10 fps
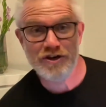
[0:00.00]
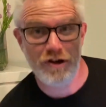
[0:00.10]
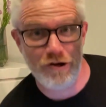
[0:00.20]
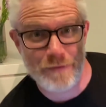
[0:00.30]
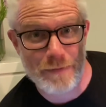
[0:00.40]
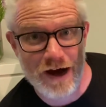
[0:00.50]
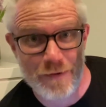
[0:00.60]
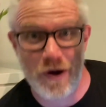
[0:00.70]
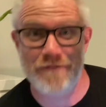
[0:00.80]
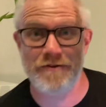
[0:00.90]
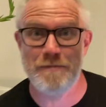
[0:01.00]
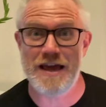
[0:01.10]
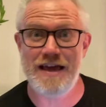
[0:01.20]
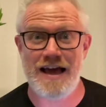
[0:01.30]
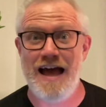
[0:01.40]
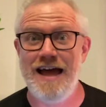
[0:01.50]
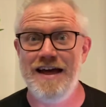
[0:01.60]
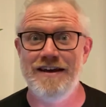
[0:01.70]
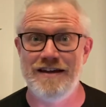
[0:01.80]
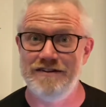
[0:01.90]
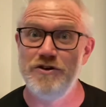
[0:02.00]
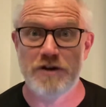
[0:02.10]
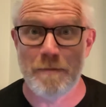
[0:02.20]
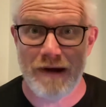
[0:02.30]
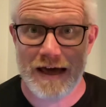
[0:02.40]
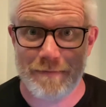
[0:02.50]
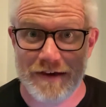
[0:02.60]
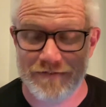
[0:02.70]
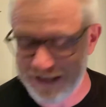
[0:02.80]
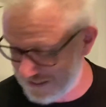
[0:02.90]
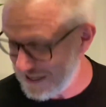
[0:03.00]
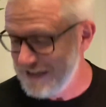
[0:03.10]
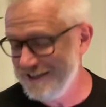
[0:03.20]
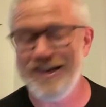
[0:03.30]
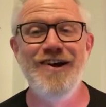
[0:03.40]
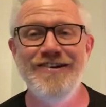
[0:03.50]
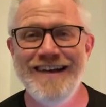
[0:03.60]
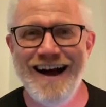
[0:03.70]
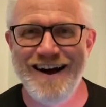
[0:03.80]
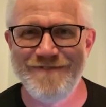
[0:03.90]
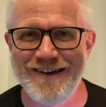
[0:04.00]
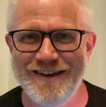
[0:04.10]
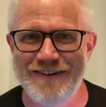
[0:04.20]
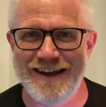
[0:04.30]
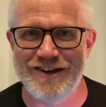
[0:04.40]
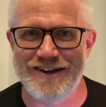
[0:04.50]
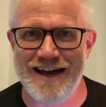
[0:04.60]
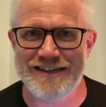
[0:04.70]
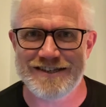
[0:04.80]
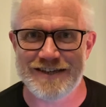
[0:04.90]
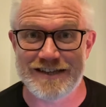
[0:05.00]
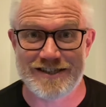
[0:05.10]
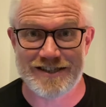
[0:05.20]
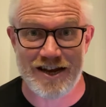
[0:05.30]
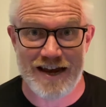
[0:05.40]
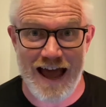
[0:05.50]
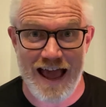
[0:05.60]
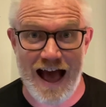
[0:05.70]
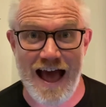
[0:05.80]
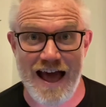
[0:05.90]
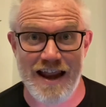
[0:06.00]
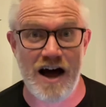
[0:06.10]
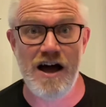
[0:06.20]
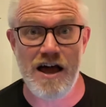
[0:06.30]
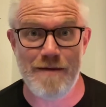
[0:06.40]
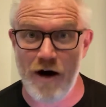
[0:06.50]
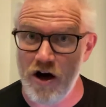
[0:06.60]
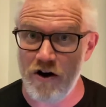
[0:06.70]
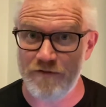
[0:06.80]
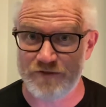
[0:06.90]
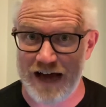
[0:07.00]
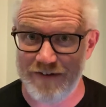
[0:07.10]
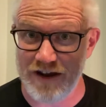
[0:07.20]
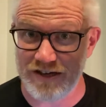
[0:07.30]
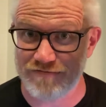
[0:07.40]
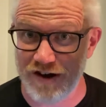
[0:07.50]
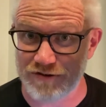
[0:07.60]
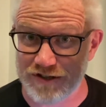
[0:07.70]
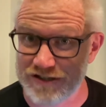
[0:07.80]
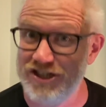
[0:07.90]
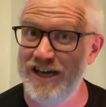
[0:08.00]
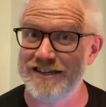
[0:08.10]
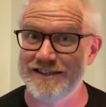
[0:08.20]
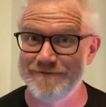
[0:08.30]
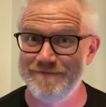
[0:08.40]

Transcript: all be buying wine from me, and you can blame me for that. So hopefully you've had a good night. It's Sunday, and I am off to have a nice roast. Cheers.